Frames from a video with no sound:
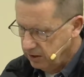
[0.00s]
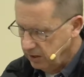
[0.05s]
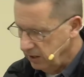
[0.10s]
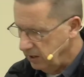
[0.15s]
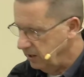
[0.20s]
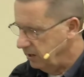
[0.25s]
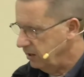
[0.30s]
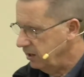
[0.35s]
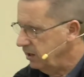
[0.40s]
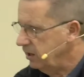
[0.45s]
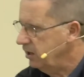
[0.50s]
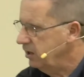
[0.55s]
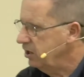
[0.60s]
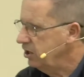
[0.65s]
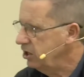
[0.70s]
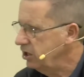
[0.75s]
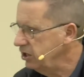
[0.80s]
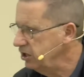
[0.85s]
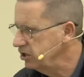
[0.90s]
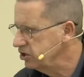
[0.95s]
and
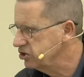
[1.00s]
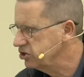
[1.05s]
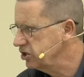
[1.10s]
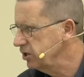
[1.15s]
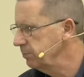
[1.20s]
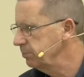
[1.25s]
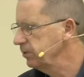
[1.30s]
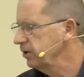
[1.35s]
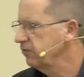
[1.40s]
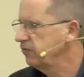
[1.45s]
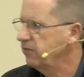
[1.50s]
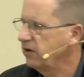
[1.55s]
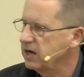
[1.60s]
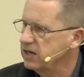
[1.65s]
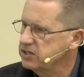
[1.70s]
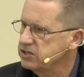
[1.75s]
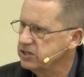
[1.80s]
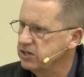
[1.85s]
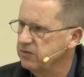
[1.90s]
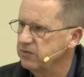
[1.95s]
he
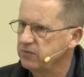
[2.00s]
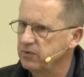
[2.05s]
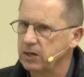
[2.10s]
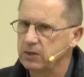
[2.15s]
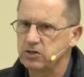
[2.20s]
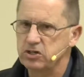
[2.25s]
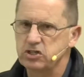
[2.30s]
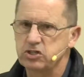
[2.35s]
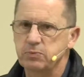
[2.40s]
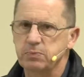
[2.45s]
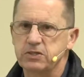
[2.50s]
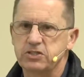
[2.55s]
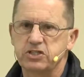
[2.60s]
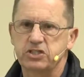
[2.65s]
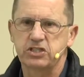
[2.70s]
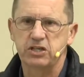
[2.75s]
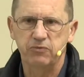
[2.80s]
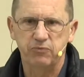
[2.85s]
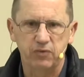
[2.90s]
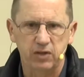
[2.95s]
exemplifies it very
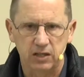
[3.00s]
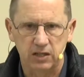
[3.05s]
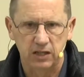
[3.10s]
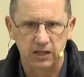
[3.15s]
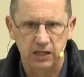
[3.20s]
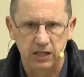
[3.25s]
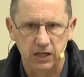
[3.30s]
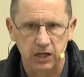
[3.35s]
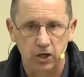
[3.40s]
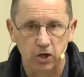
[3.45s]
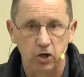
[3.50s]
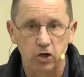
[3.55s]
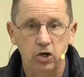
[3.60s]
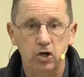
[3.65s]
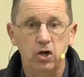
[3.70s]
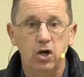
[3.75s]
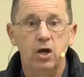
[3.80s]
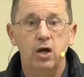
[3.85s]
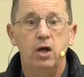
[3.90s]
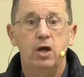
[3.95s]
specifically
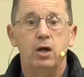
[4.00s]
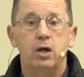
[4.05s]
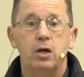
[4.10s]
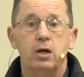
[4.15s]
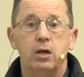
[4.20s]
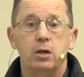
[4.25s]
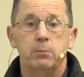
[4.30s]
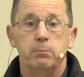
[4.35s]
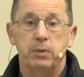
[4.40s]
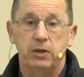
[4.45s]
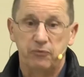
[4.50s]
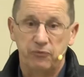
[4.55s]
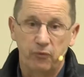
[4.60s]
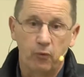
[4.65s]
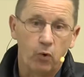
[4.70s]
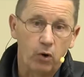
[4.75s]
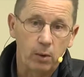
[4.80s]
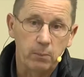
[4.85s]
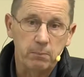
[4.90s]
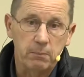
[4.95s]
here
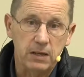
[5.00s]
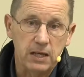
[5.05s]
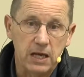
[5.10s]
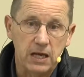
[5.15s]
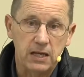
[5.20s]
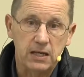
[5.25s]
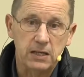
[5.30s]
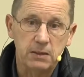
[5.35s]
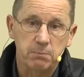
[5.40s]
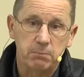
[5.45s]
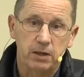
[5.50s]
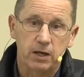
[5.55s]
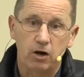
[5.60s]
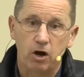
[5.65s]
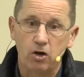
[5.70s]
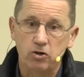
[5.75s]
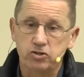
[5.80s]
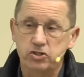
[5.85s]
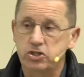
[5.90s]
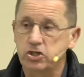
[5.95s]
before men, but
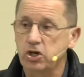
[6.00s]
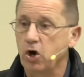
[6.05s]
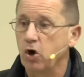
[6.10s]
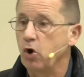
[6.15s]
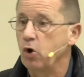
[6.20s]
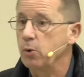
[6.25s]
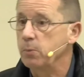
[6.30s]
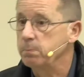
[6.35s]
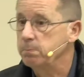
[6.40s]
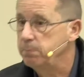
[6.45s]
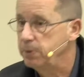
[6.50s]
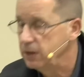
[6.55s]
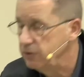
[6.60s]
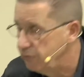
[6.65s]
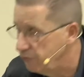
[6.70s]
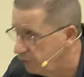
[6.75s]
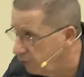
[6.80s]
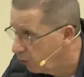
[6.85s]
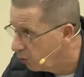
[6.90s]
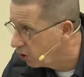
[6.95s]
also
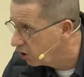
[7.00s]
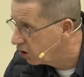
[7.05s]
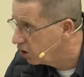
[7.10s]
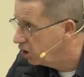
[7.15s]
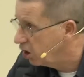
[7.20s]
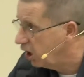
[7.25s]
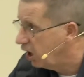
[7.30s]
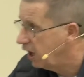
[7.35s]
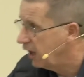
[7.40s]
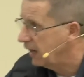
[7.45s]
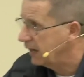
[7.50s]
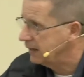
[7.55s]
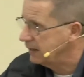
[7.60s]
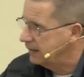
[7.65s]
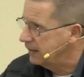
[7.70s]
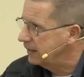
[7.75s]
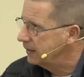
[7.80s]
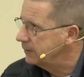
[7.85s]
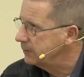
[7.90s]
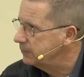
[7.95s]
before
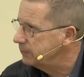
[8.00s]
God